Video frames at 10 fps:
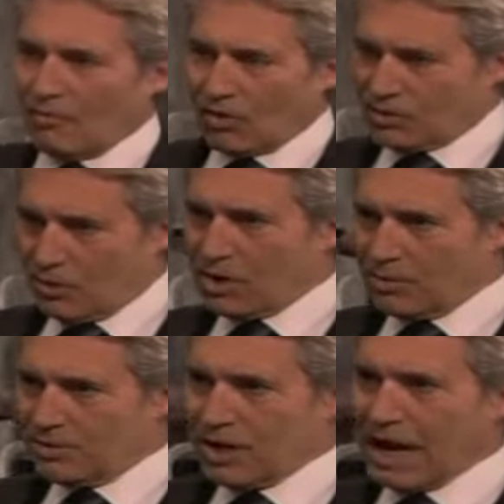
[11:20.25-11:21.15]
Because you are
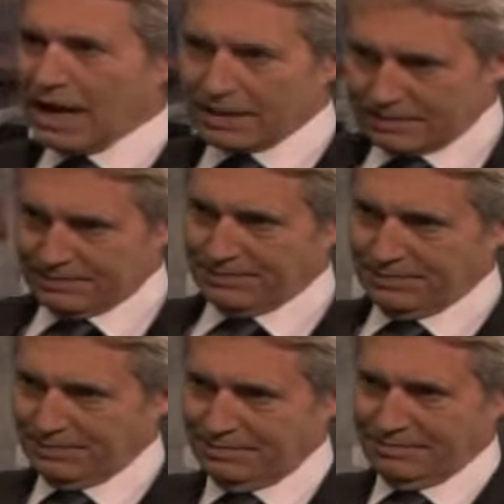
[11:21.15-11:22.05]
with Jack
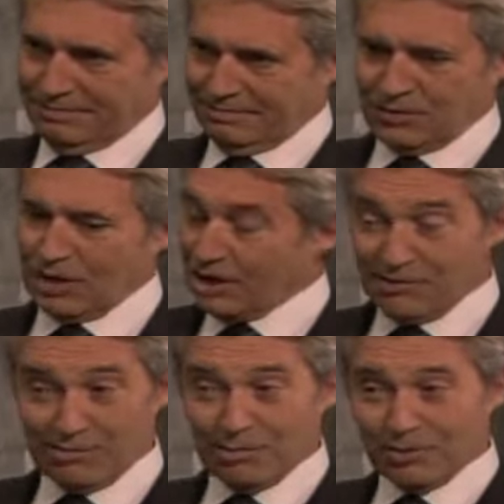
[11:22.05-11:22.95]
can't
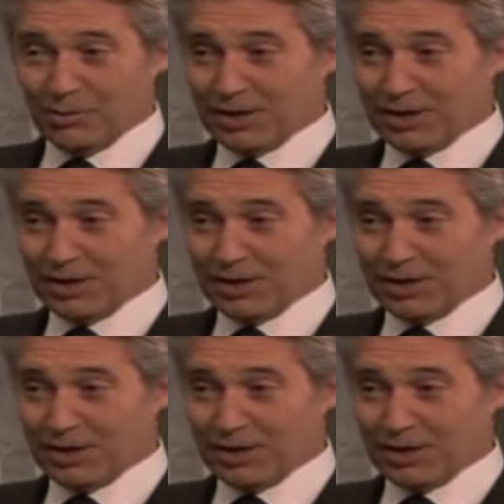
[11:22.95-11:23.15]
have it both